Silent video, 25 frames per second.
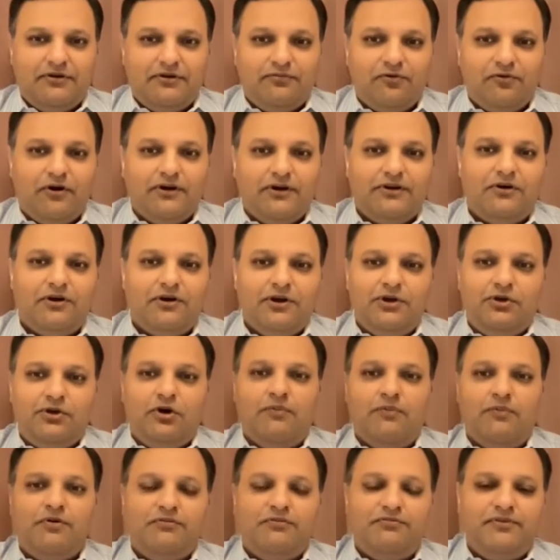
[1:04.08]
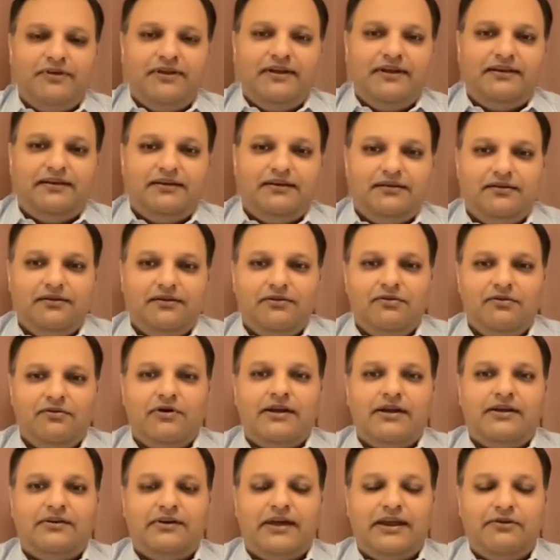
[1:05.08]
But what on top of it,
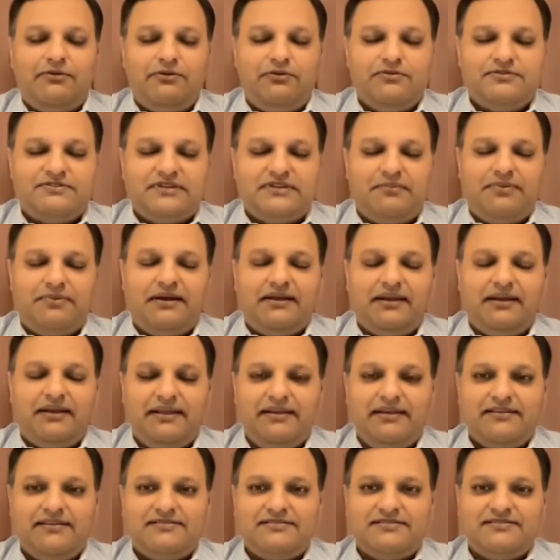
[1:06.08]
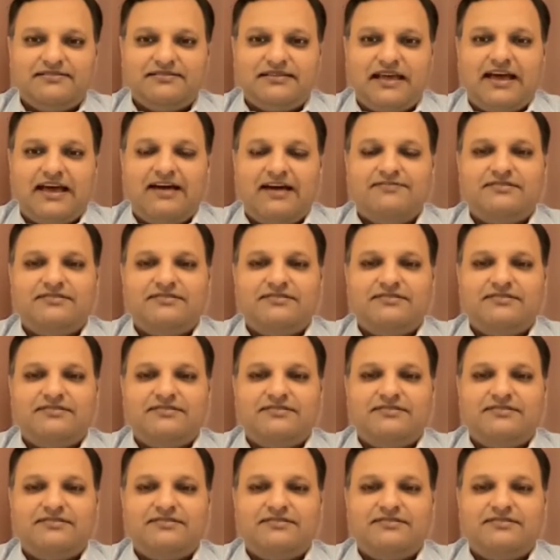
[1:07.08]
I try to do separately is